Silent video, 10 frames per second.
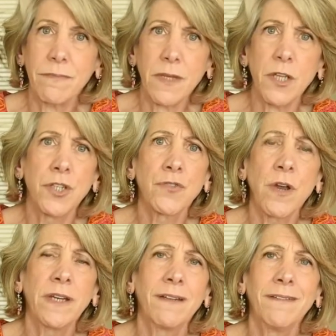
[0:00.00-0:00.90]
to
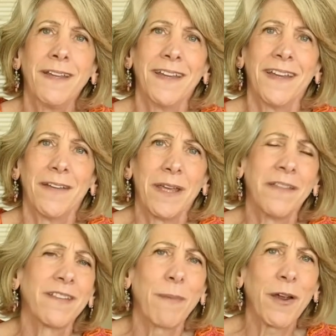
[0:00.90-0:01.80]
try to
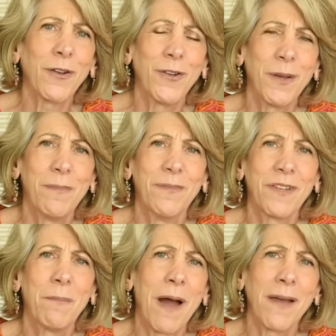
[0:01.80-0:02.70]
inspire you
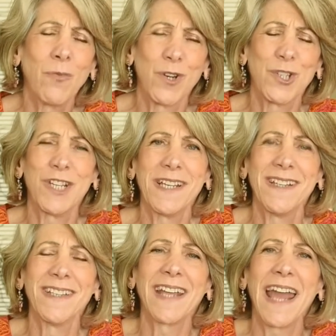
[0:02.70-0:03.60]
to buy more
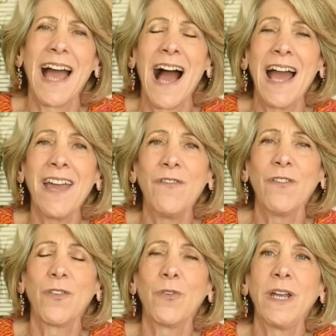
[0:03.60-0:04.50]
cheese. I have
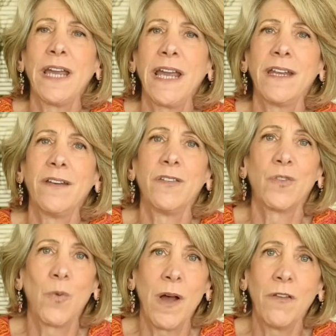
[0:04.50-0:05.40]
created
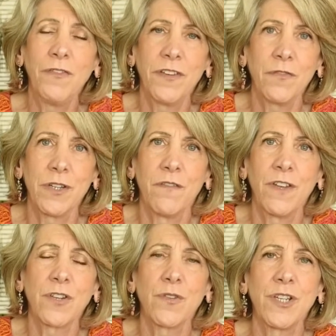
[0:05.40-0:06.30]
12 different
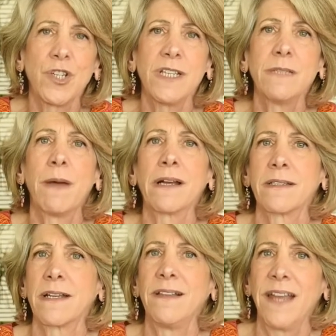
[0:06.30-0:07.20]
Victory Cheese
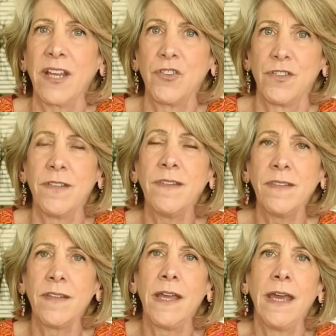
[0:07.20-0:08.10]
box
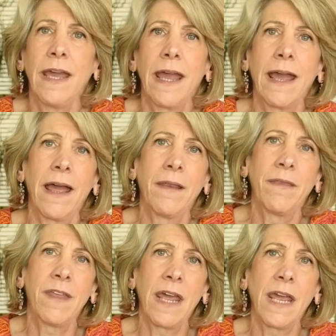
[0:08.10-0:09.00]
collections,
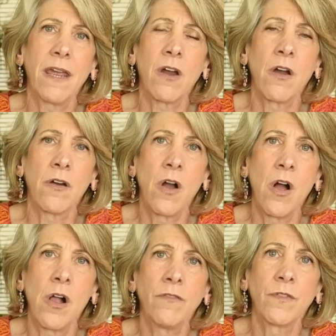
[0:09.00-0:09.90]
and they are
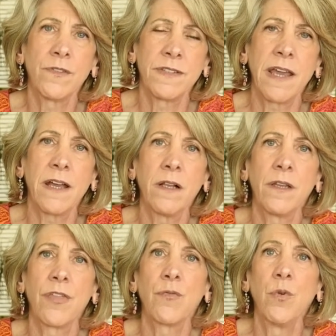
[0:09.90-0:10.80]
all for
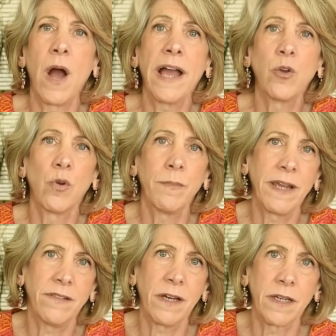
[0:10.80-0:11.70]
sale through
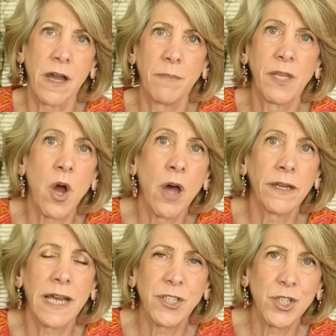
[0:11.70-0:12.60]
igourmet.com, the
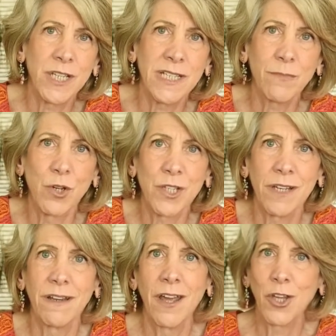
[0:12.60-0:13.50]
online cheese
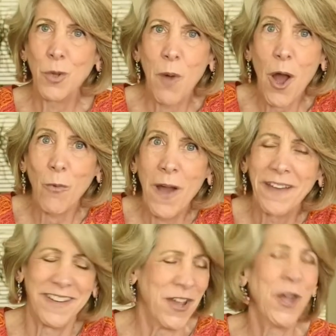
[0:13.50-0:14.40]
merchant. You bought
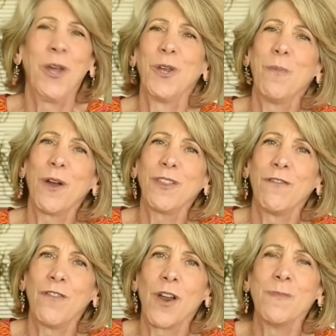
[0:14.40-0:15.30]
one. You bought the
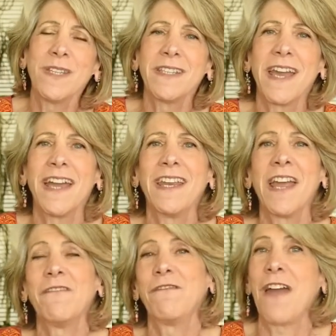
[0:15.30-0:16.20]
Farmstead
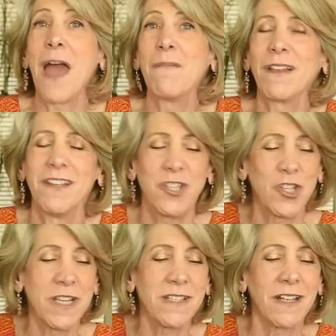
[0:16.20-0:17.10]
and Fabulous
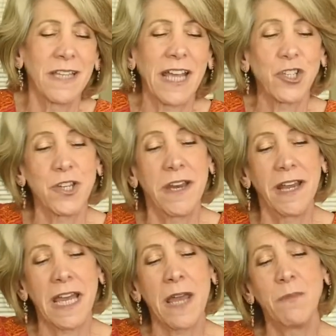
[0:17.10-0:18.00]
cheese collection, and
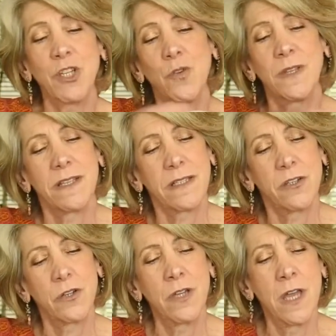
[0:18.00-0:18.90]
it came to you in this
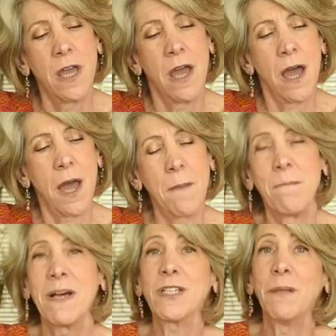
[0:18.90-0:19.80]
little
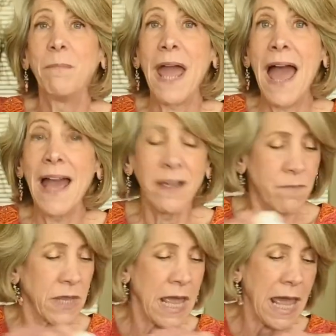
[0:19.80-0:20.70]
muslin bag.
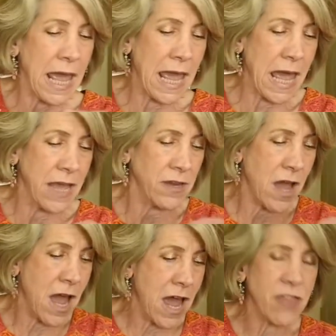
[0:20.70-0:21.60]
And
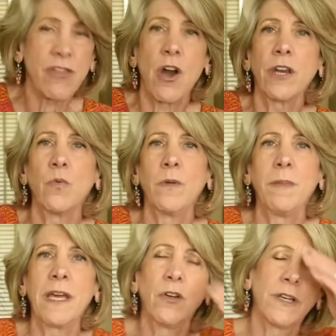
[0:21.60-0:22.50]
I thought it would
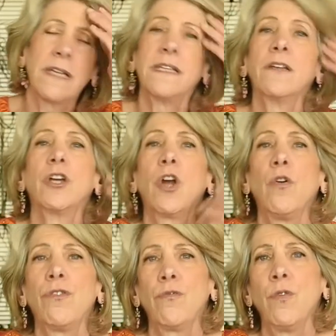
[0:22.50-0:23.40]
be a good idea to
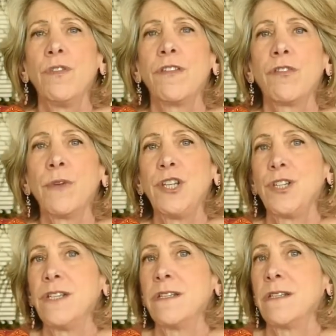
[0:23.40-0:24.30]
go through the 3
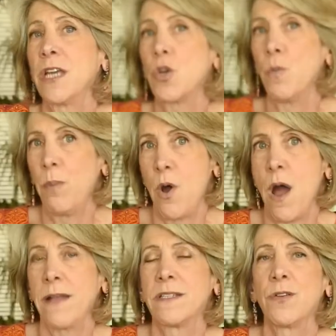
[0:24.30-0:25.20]
cheeses that you
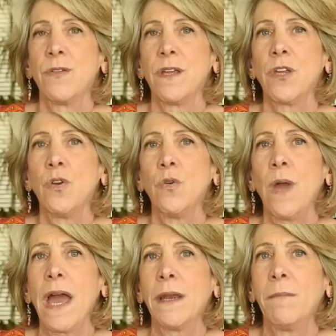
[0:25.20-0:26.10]
bought so that you
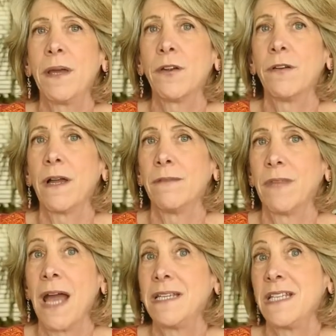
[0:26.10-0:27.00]
had a better
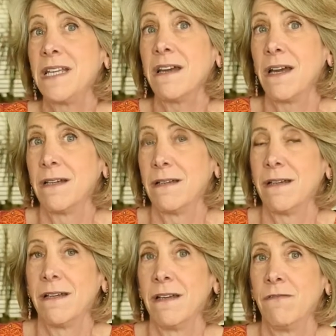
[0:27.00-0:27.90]
idea
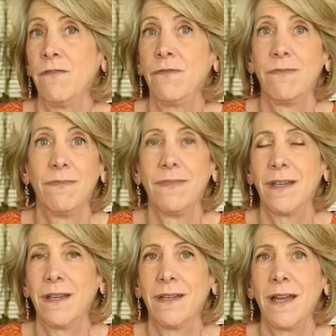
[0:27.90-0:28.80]
of
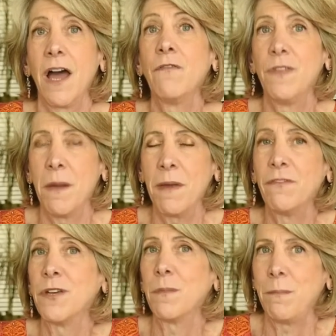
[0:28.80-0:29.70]
them,
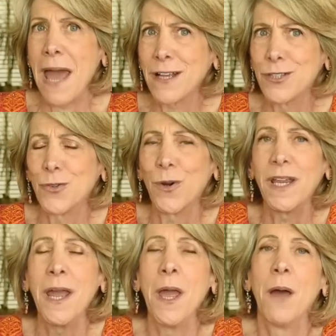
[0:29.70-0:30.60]
of their
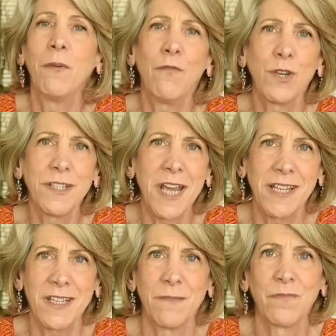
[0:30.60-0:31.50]
backstory, before you
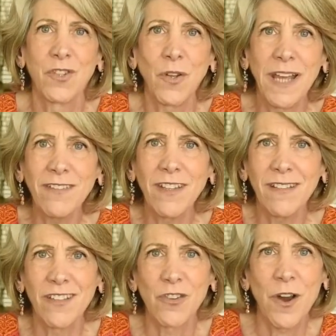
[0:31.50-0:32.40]
tasted. So let's
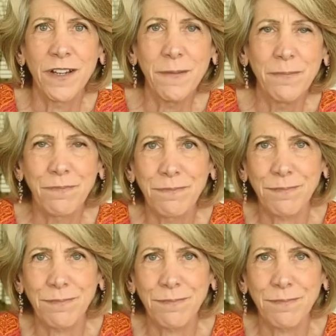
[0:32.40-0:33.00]
get started.